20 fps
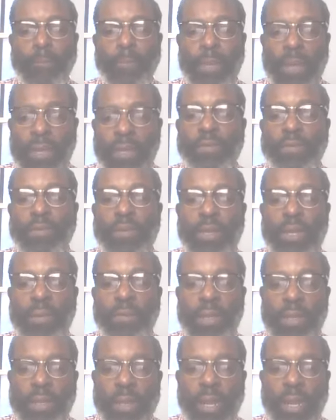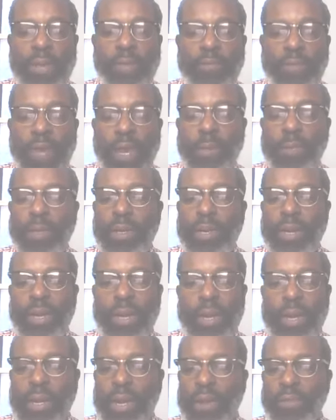lifting up the Lane family
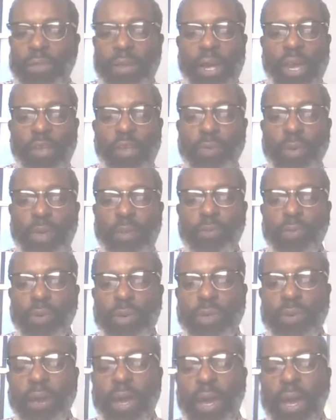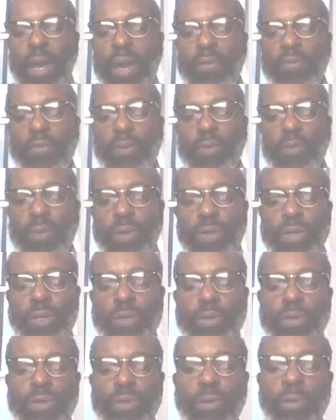in every aspect when you have and when you
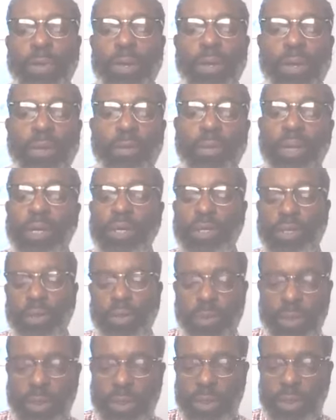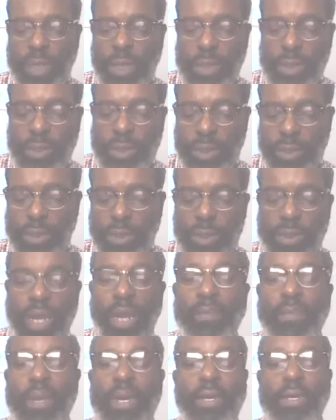do. We also want to say that Sister
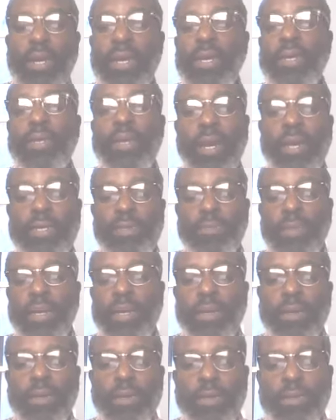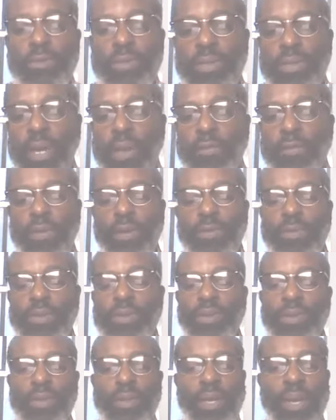Sotomayor Clayton has made it home safely. We're
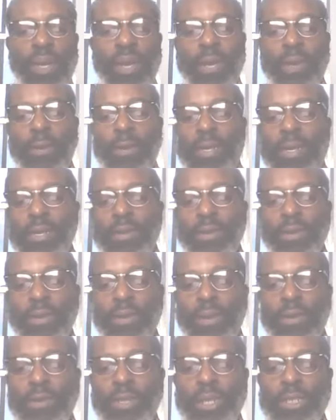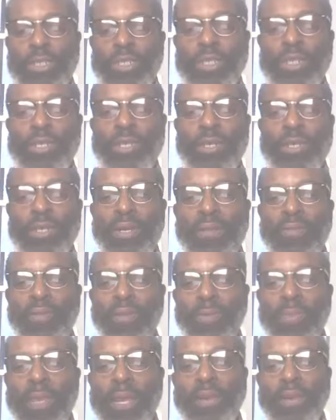so glad to know that she couldn't even
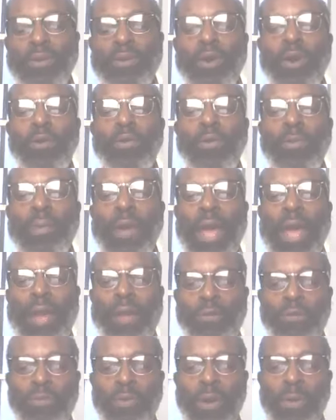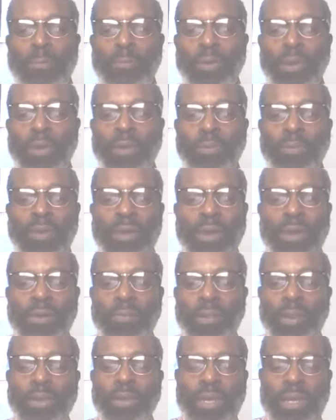they couldn't hold her back is what brother
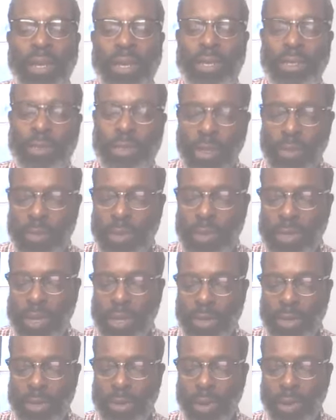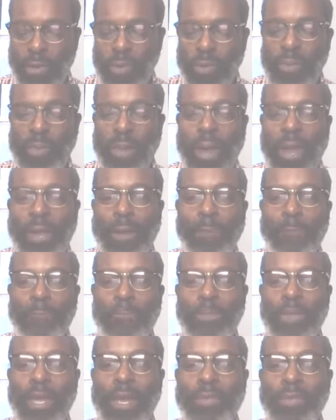brother Clayton told me they couldn't hold her back
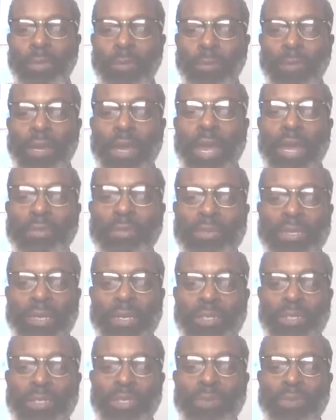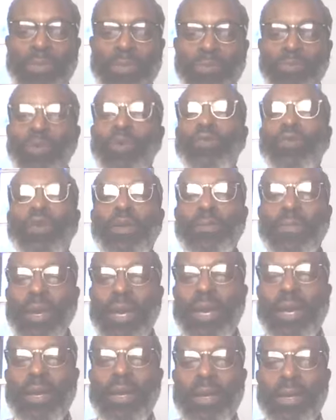at the rehab center. She was moving the
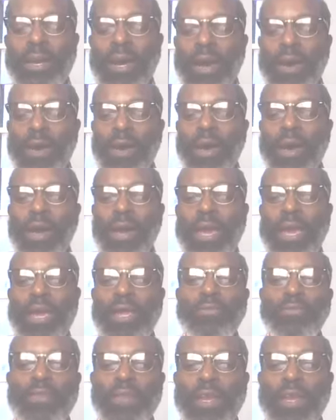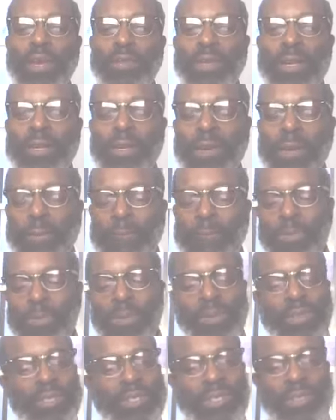bed uh, uh, ahead of them and uh,
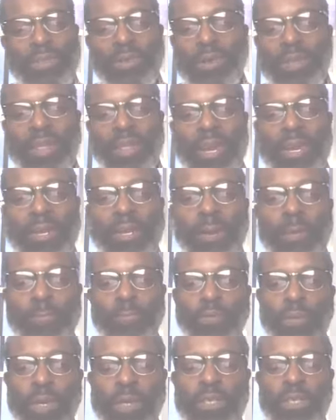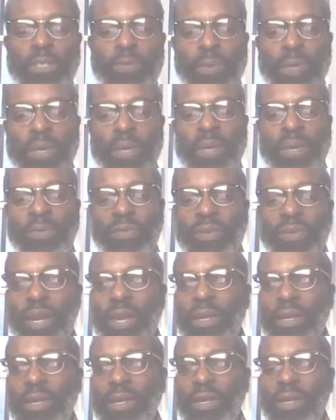we're just so glad that her spirit has not
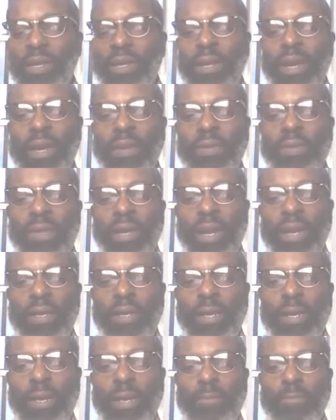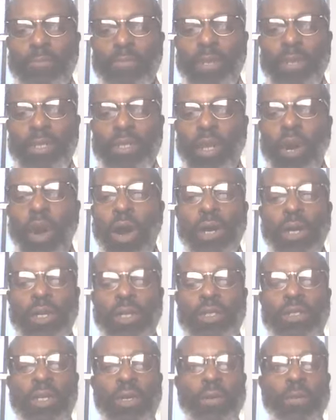has not uh, been
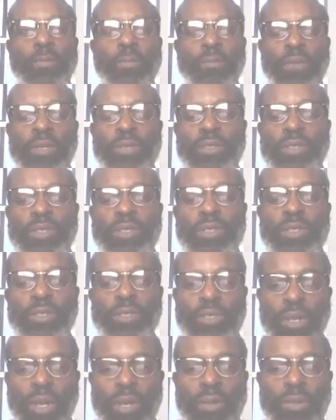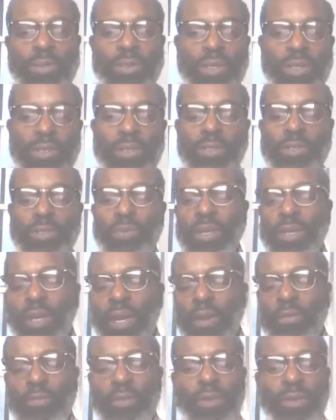tarnished. Sister Joan Hughes, we
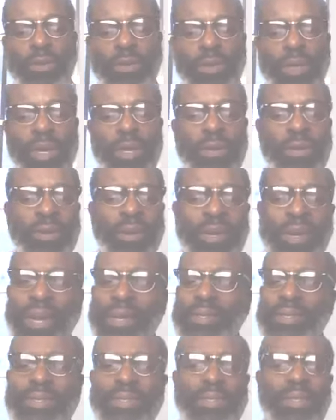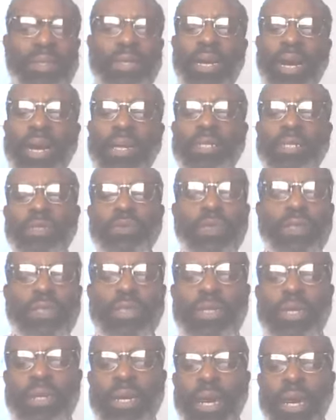love you. Thank you. And I just I just want to
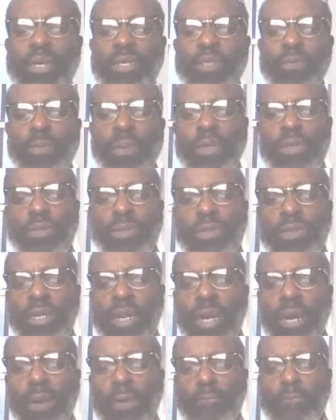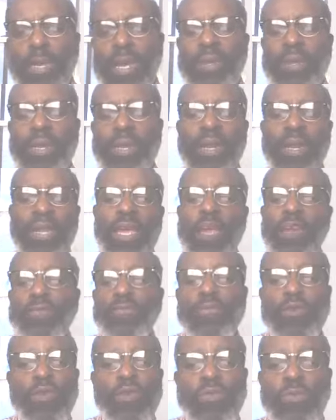send out a special shout out, man, that if
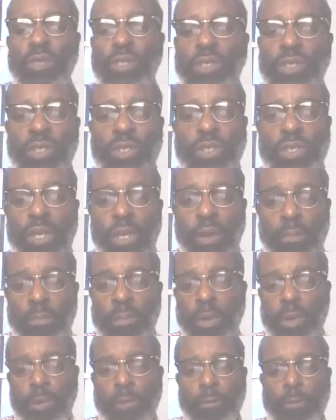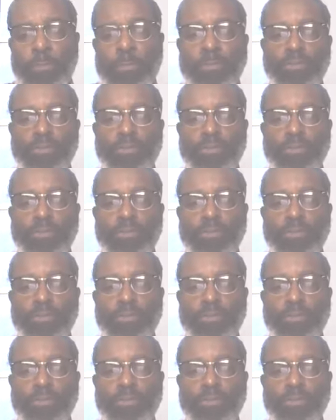you want to see a miracle,